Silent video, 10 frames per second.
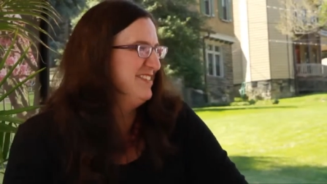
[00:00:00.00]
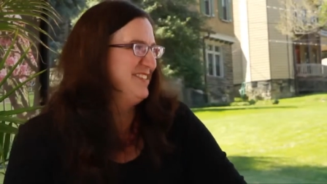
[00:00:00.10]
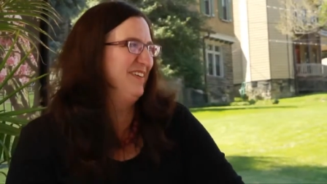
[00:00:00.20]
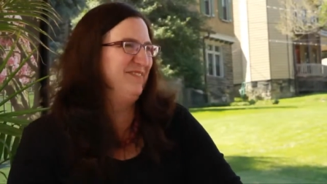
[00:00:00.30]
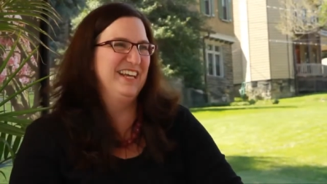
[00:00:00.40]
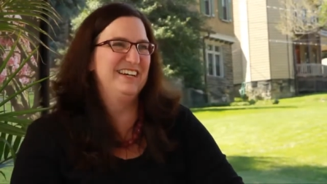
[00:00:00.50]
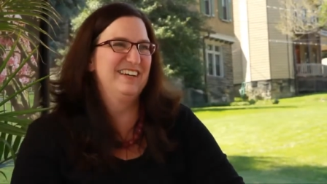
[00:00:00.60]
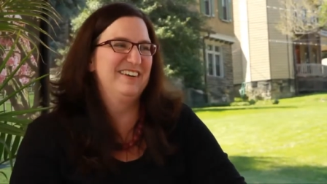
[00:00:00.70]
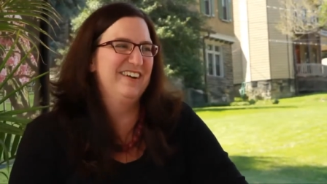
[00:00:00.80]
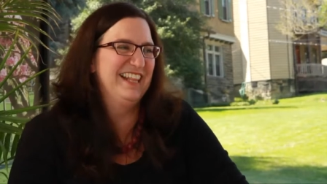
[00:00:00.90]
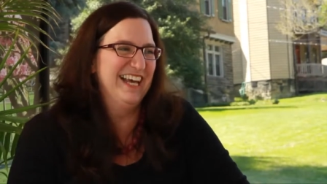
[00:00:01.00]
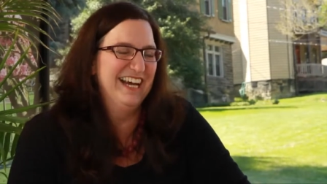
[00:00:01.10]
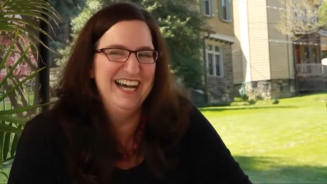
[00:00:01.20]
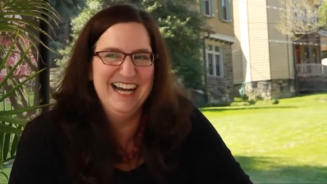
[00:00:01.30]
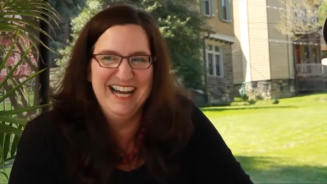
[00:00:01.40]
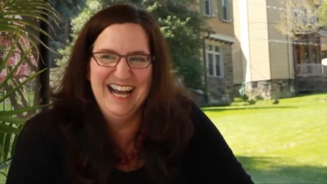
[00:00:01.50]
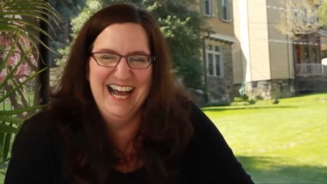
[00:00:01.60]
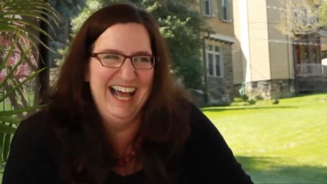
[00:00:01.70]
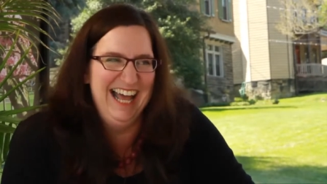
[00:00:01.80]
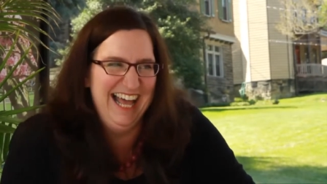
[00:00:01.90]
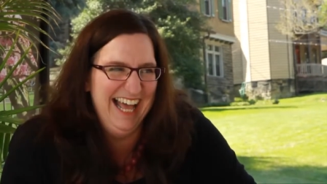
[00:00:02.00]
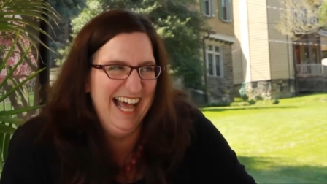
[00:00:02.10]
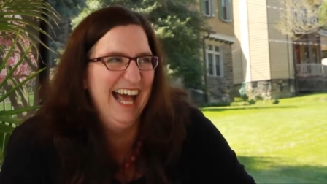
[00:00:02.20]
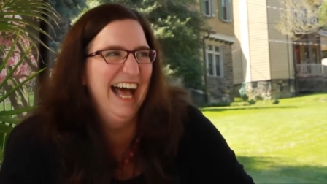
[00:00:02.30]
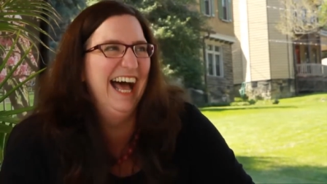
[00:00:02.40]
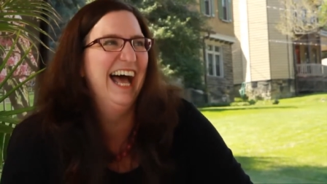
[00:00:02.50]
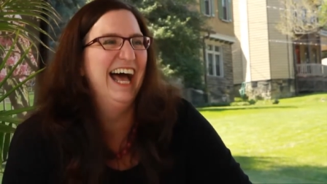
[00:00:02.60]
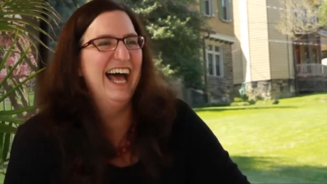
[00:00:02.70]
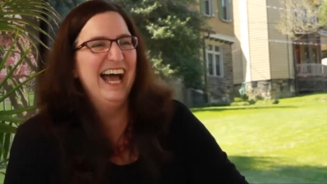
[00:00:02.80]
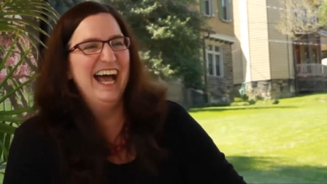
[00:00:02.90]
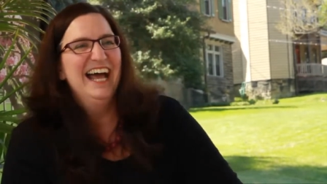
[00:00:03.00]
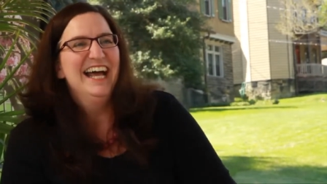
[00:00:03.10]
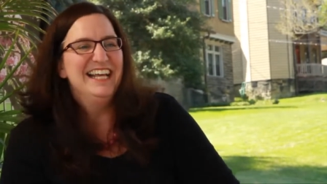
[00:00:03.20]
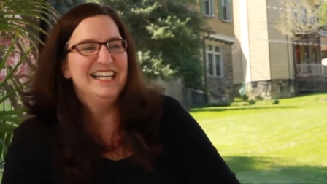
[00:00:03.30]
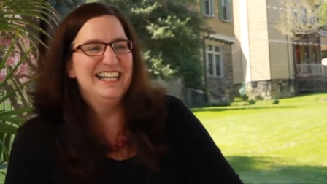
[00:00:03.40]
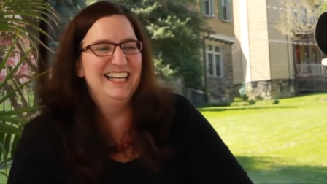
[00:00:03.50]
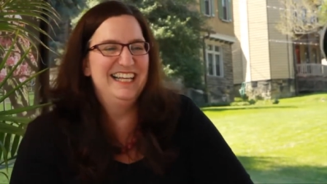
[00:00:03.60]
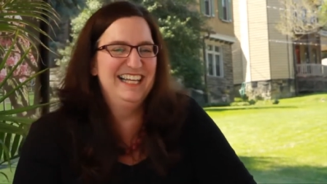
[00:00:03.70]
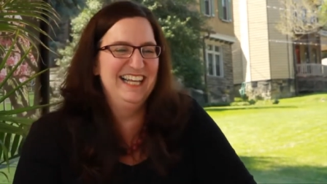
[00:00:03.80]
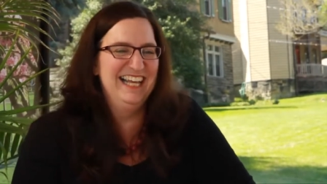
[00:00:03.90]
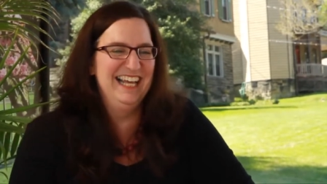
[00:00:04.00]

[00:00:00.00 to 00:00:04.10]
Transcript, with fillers: She might what inspired you? Yeah, what inspired you to make that that puppet?